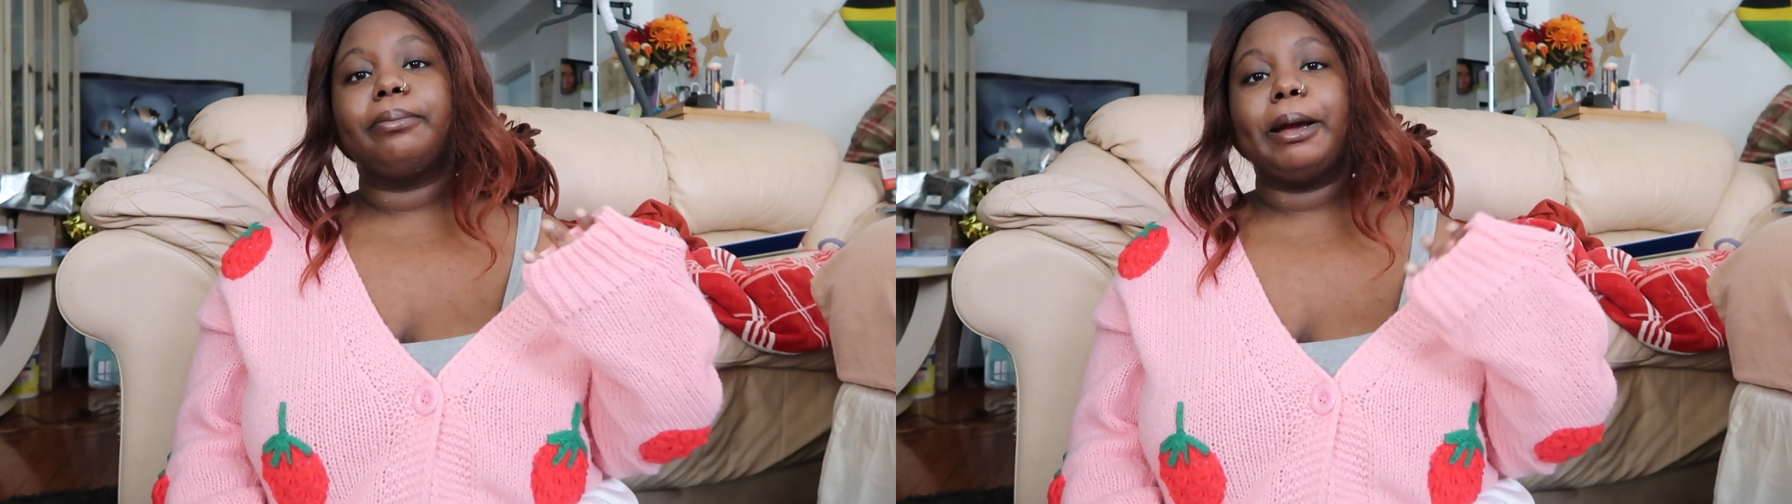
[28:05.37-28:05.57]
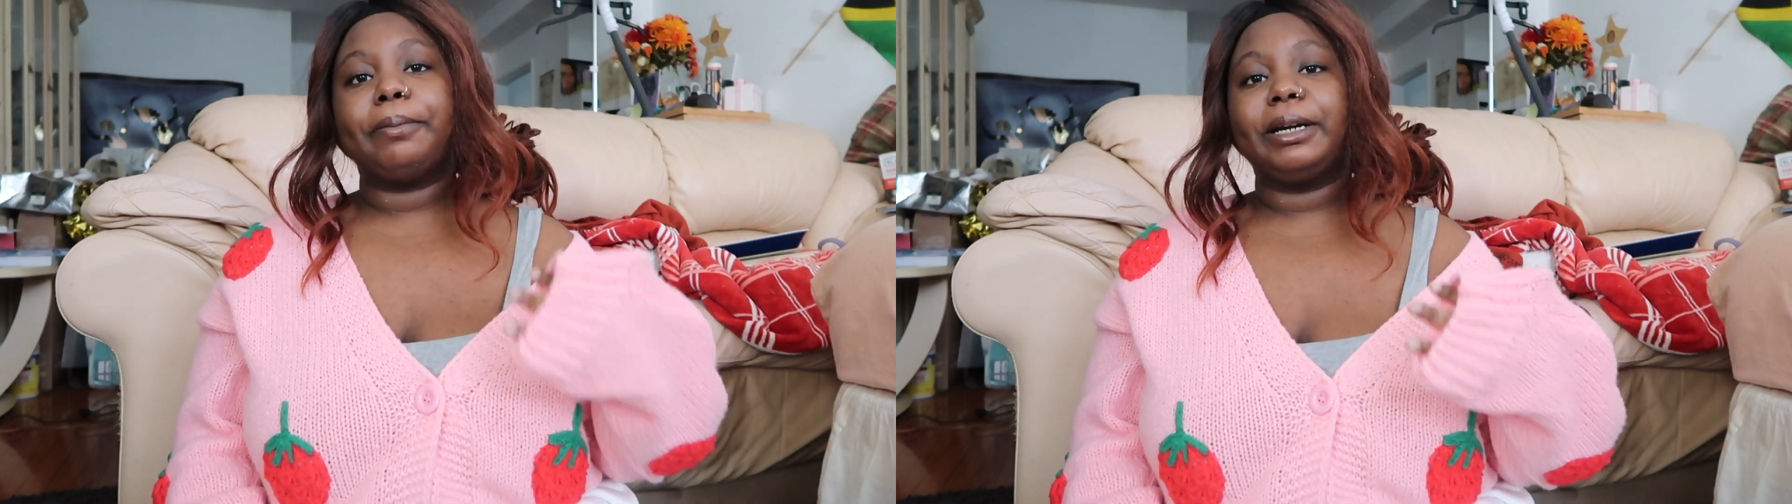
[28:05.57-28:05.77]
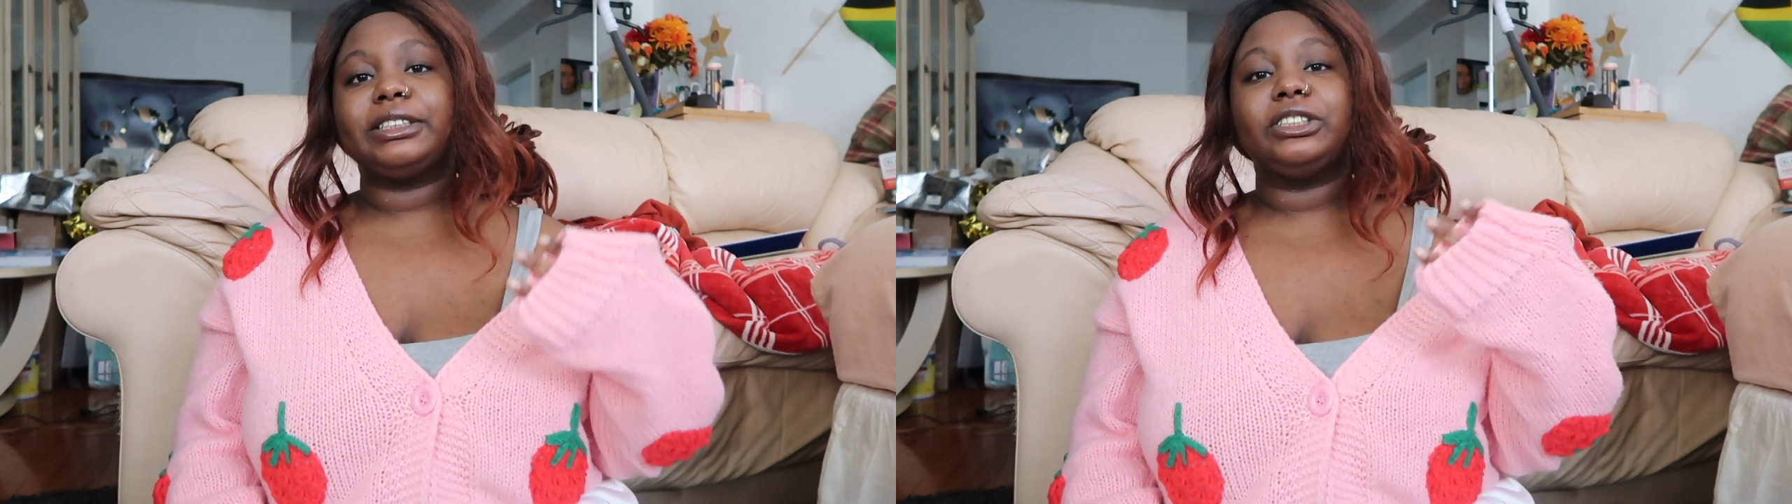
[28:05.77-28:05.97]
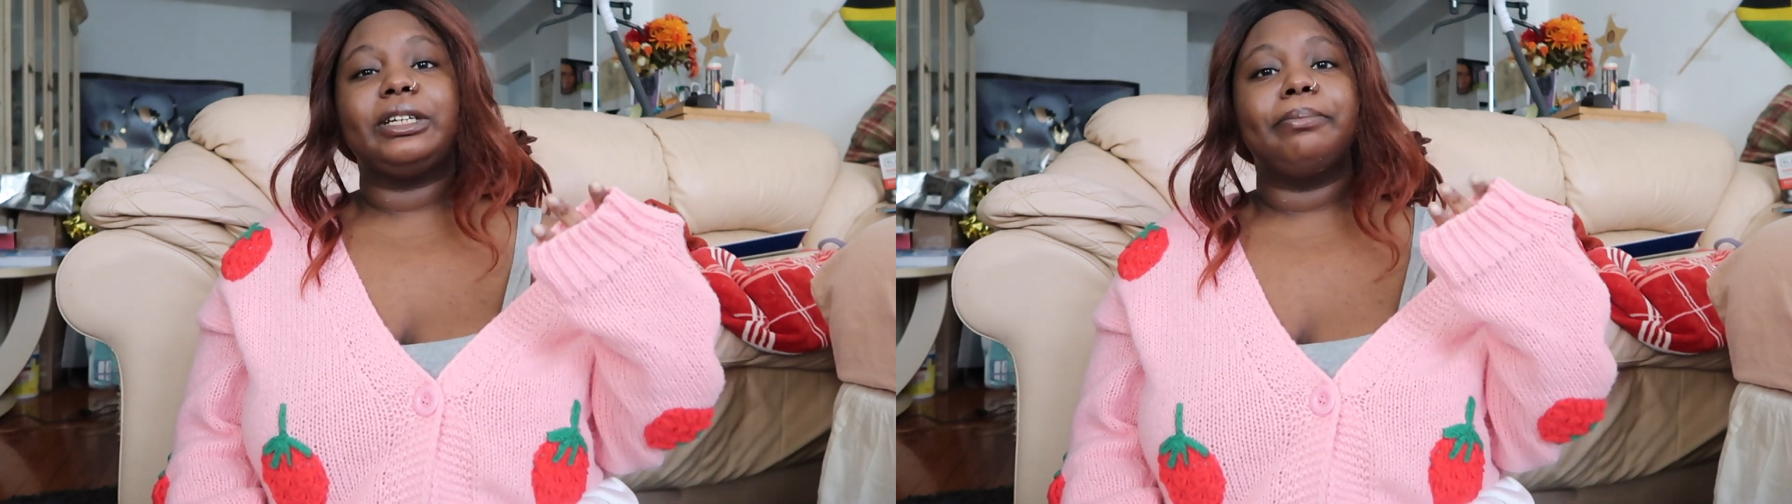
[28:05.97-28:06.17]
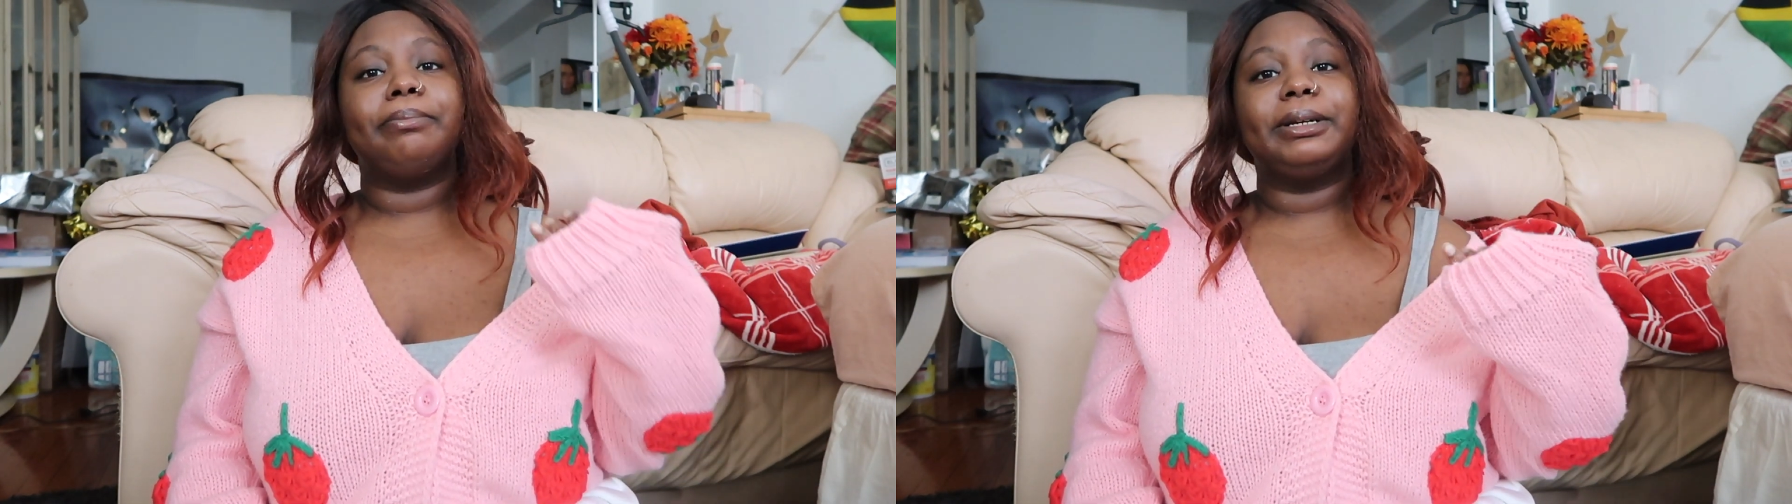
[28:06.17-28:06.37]
my presence
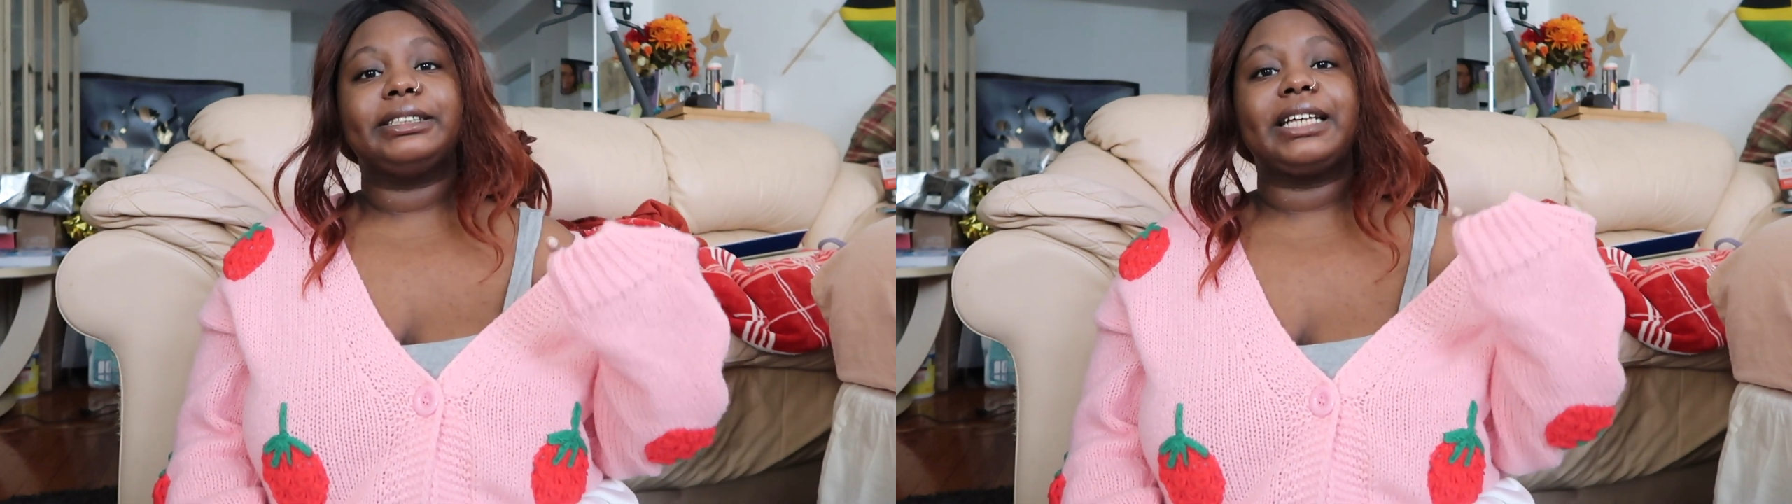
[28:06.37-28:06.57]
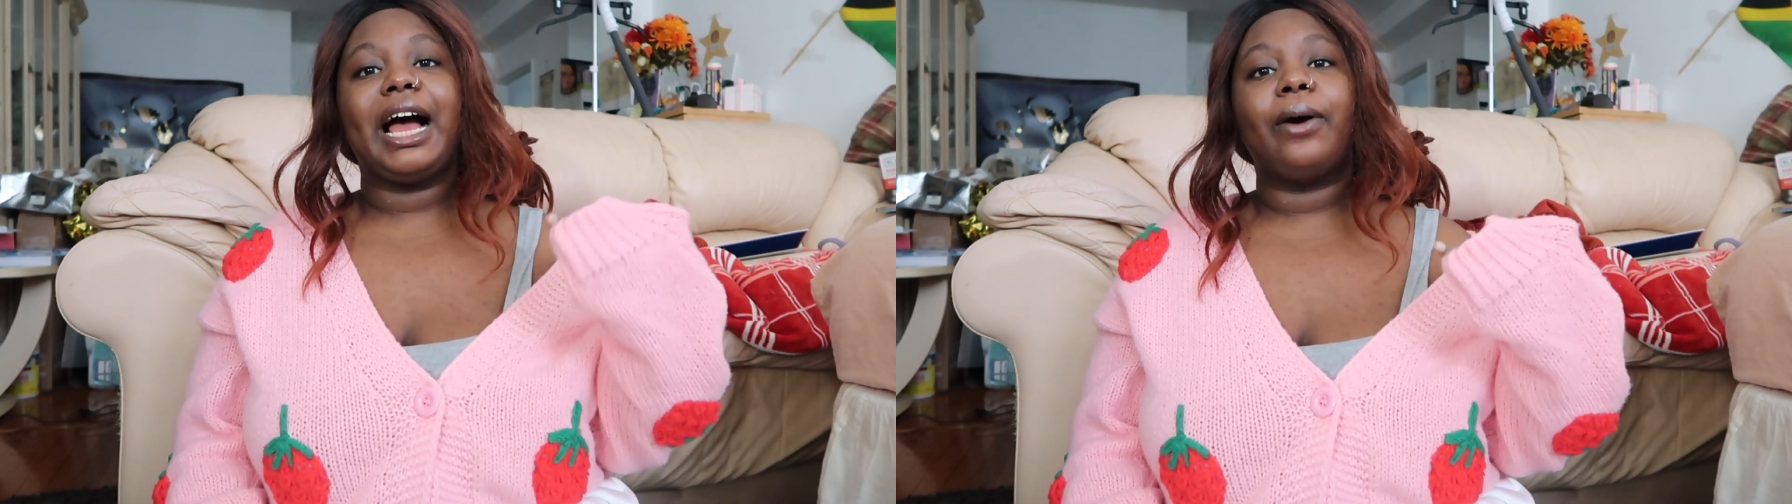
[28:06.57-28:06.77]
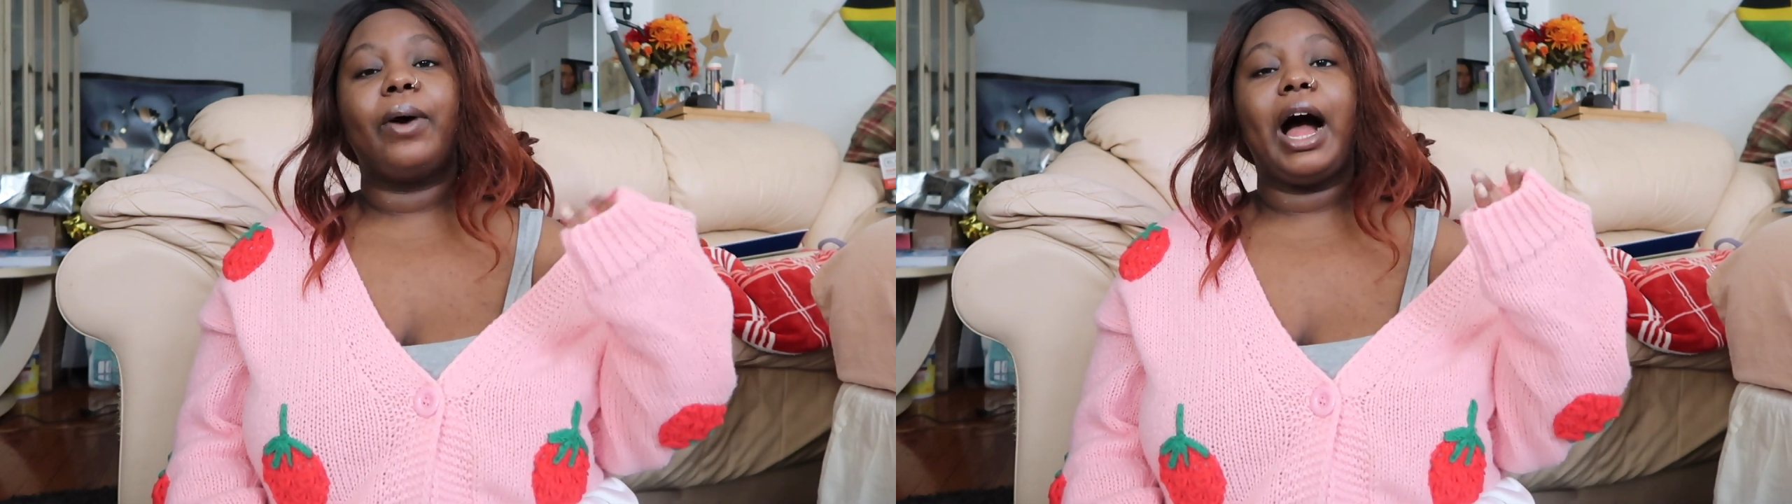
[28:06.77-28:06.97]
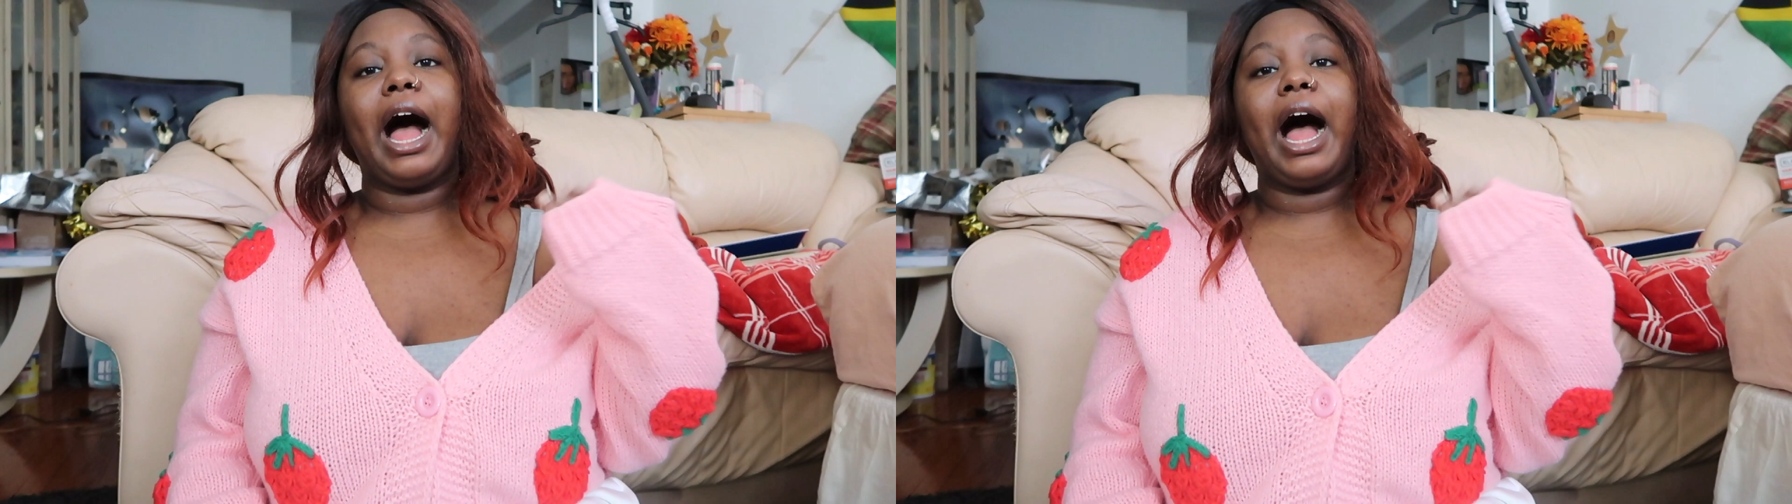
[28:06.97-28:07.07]
and miss how